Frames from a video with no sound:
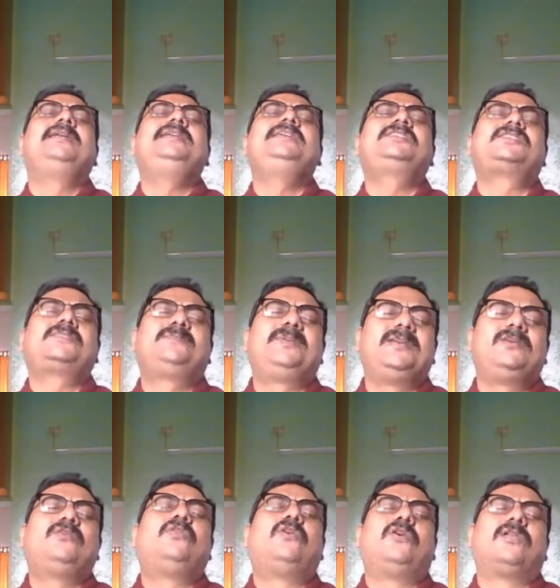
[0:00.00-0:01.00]
East
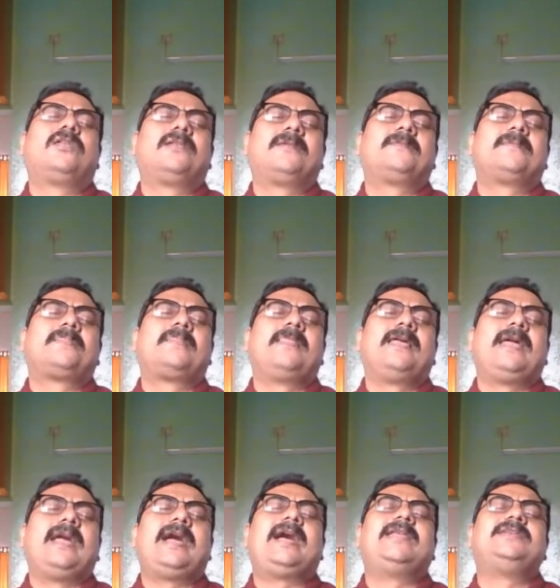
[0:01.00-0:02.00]
Bengal,
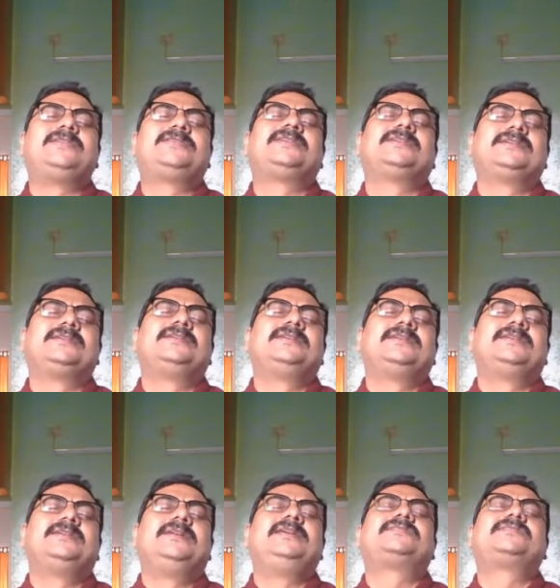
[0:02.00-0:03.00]
and
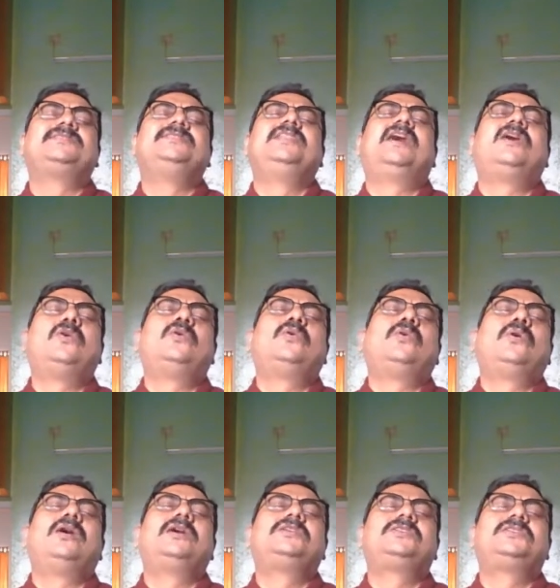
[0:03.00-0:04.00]
is
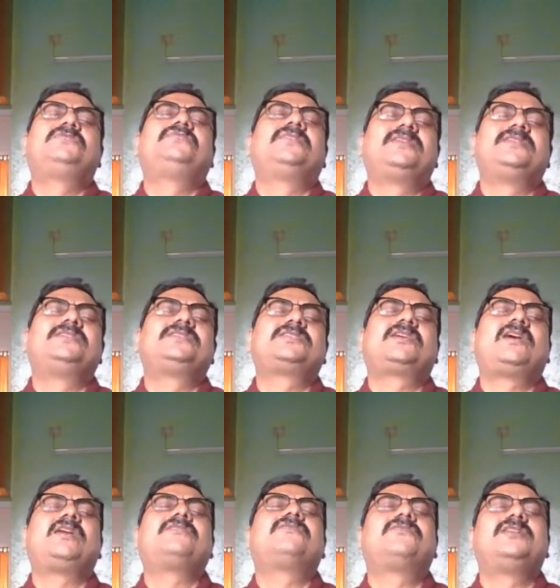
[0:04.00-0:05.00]
now a different
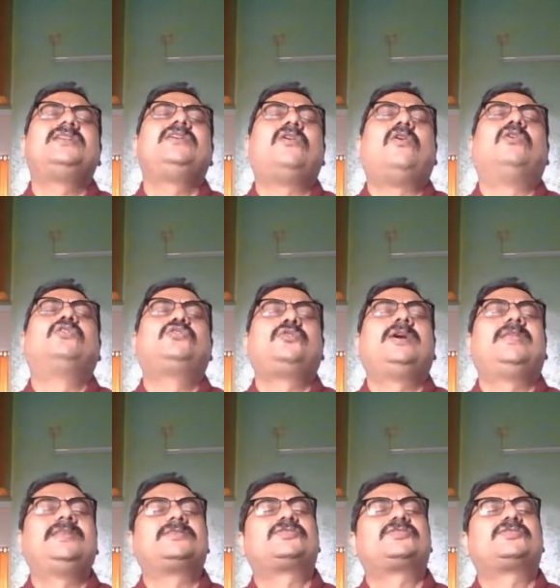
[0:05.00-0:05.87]
country altogether.